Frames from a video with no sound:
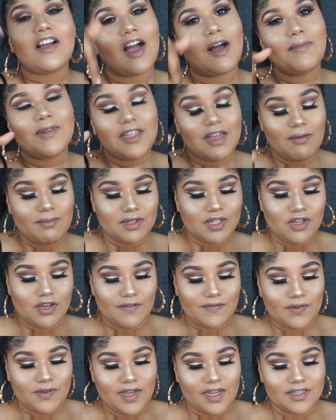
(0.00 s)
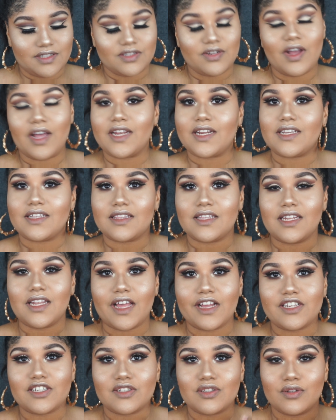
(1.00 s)
Comment down below if you guys know how to get the
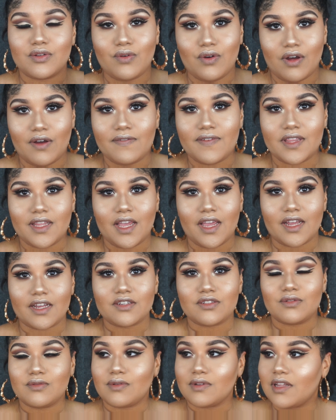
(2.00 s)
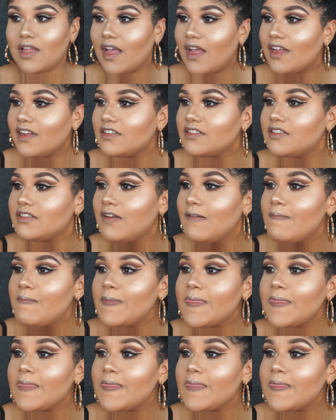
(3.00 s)
lash glue off of the actual lash.